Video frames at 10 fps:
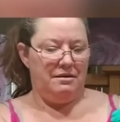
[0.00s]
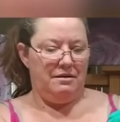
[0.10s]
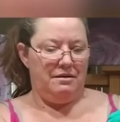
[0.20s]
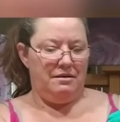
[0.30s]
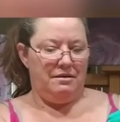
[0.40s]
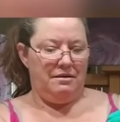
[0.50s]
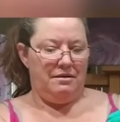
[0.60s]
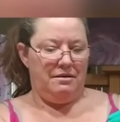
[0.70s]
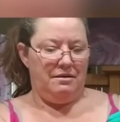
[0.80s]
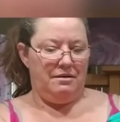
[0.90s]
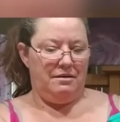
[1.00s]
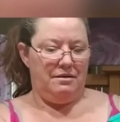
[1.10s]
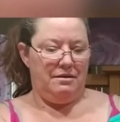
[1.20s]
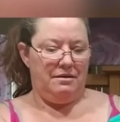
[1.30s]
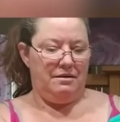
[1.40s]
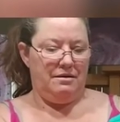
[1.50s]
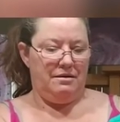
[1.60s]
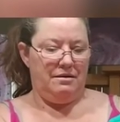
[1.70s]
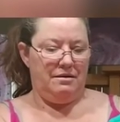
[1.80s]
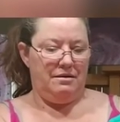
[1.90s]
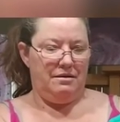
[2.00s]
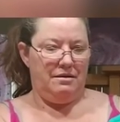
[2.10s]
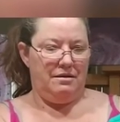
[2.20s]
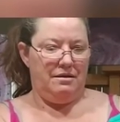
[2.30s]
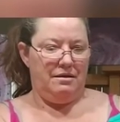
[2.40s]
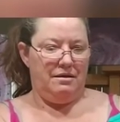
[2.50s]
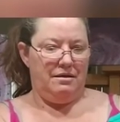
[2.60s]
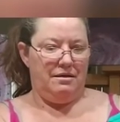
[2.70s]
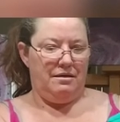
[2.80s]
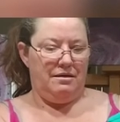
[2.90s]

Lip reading: Nothing is said.